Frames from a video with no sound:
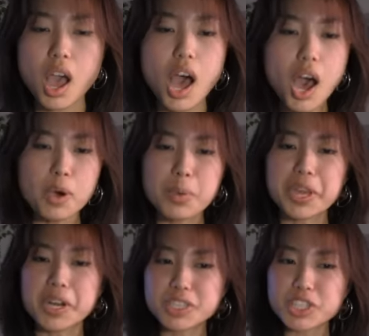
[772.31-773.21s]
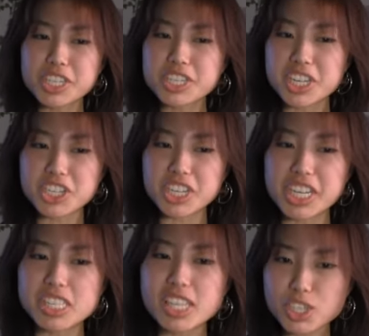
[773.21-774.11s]
Oh, wait. Under condition,
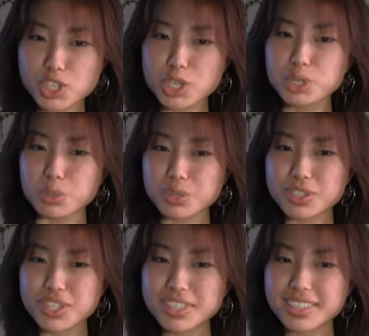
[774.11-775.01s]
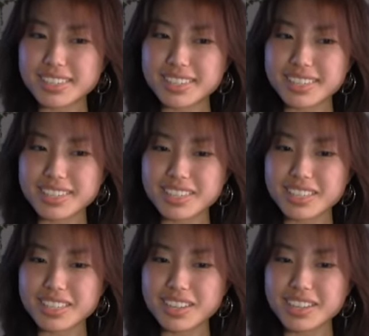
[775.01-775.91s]
it says used.
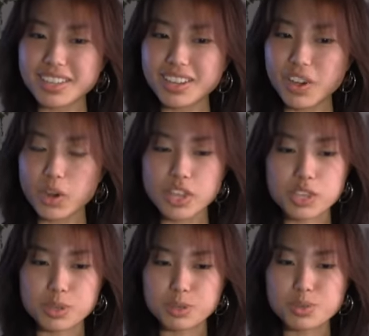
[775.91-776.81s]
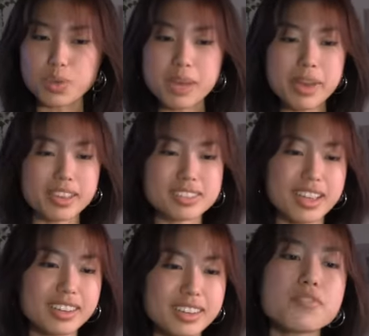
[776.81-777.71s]
Are they used? Why am I
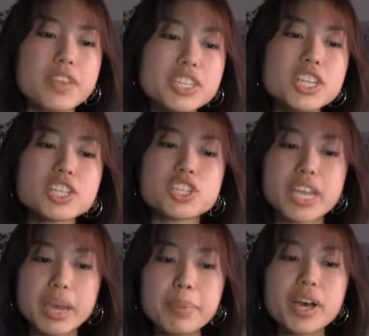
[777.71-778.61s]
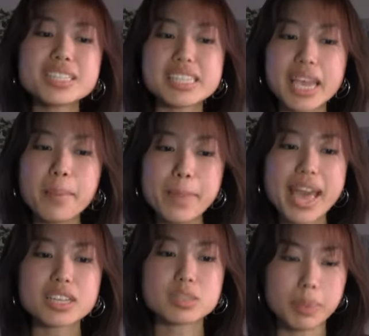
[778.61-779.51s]
excited? Vintage tampon
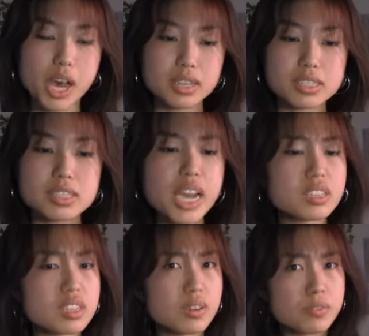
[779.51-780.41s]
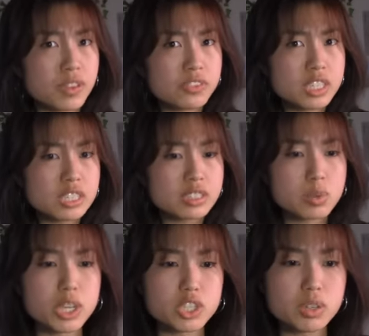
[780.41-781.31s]
Tampax box,
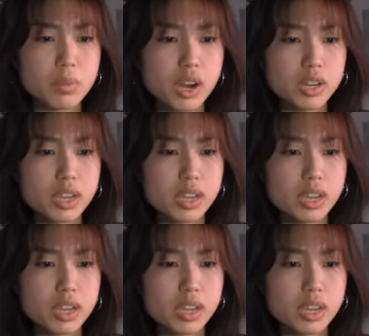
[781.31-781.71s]
1950s?